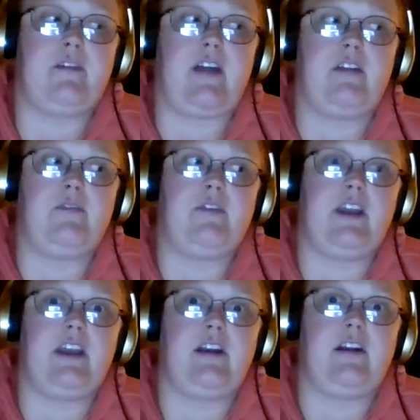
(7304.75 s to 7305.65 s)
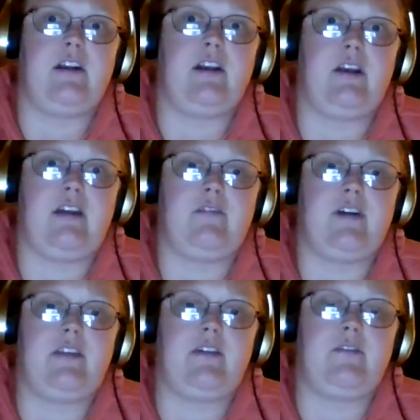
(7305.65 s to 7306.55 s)
father figure or
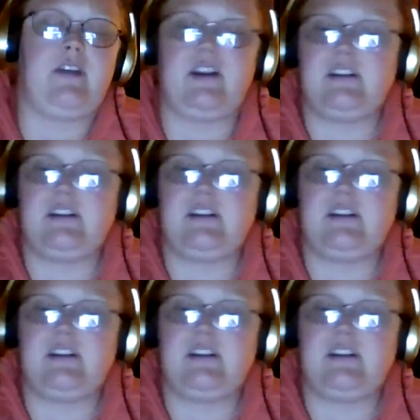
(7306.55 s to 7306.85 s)
grandfather figure,